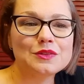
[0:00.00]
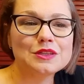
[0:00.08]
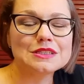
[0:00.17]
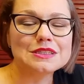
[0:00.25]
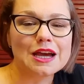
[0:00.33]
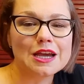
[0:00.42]
the
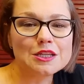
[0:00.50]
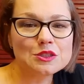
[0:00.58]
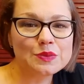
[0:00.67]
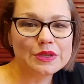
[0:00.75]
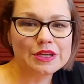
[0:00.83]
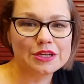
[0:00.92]
science
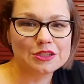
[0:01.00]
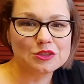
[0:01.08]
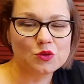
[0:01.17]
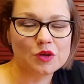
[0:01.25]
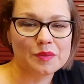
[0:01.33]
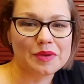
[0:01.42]
we're going to
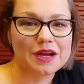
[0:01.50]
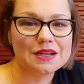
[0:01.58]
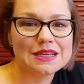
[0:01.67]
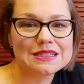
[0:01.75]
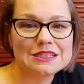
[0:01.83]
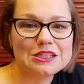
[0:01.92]
talk
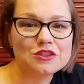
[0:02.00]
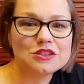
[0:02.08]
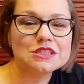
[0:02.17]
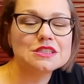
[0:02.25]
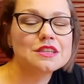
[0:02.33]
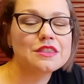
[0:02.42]
about is
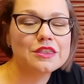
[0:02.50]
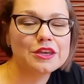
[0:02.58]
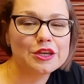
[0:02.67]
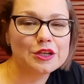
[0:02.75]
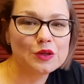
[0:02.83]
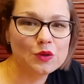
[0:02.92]
Newton's
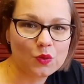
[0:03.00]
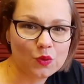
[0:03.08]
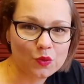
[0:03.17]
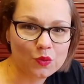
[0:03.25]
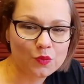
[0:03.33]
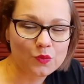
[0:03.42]
third
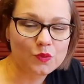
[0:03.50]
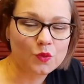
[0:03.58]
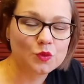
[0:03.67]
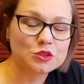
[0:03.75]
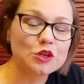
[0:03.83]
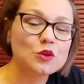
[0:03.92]
law,
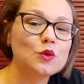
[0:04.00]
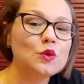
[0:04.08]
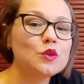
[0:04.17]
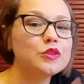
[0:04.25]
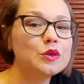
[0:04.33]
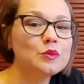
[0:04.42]
also
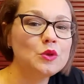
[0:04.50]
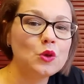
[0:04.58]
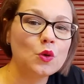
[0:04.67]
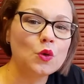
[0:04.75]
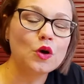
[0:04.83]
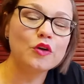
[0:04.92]
called the
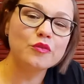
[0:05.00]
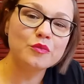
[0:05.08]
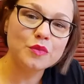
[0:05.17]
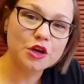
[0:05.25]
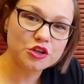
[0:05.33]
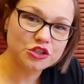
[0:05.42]
law of
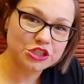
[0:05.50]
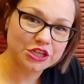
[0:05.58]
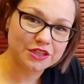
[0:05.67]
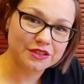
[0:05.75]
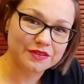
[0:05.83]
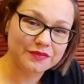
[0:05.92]
motion.
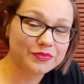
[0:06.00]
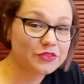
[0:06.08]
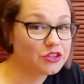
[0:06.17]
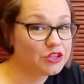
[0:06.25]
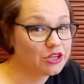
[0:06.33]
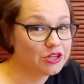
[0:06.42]

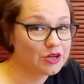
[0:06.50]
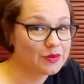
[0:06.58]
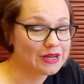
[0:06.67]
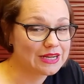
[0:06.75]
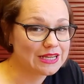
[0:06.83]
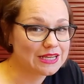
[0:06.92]
Do you know
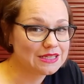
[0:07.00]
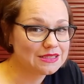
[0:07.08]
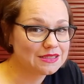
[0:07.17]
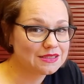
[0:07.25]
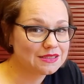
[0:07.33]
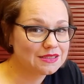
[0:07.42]
what it is?
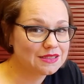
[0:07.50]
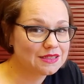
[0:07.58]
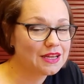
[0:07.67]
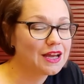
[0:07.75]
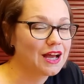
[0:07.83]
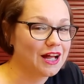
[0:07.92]

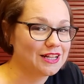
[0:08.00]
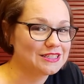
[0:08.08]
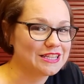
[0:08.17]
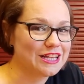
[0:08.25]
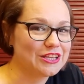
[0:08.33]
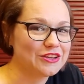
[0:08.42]
I'll
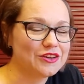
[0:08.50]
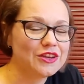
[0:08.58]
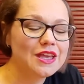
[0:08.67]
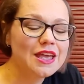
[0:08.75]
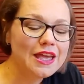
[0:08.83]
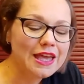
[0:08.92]
tell you.
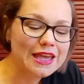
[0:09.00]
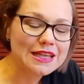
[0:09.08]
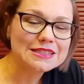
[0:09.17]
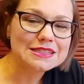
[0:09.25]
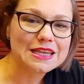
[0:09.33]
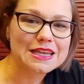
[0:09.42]

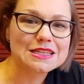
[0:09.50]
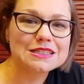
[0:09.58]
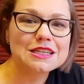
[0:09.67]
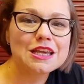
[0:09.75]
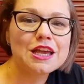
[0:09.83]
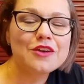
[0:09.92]
It says,
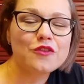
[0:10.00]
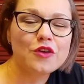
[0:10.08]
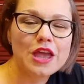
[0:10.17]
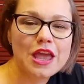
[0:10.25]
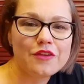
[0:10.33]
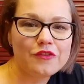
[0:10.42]
for
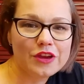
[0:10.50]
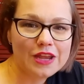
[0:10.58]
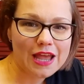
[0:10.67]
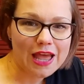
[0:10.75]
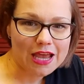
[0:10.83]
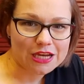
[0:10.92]
every
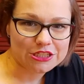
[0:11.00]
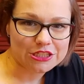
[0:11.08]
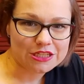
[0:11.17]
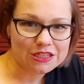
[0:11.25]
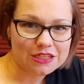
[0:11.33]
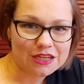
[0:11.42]

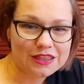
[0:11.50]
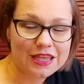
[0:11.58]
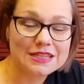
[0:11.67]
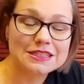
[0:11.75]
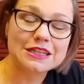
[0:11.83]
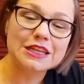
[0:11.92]
action,
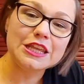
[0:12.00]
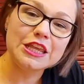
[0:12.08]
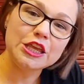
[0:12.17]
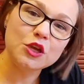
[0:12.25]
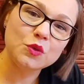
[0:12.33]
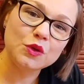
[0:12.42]
there's an
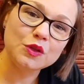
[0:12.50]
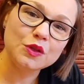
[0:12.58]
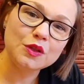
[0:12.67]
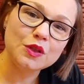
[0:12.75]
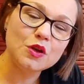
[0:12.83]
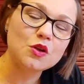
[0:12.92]

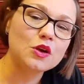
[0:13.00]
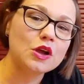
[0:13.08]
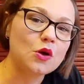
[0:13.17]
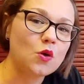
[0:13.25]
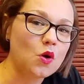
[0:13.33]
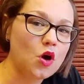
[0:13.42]
equal
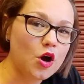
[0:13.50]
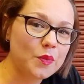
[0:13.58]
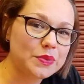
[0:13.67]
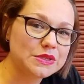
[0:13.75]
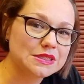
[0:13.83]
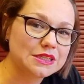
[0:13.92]
or
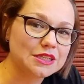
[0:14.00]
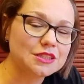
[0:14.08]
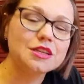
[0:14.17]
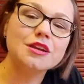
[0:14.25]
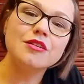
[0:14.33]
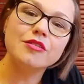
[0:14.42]

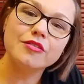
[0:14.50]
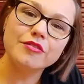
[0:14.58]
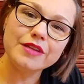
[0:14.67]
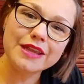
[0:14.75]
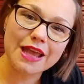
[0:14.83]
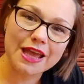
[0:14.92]
opposite
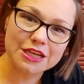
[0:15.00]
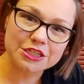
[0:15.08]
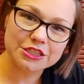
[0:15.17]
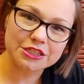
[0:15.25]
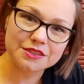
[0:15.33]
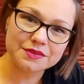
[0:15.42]

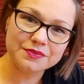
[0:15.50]
reaction.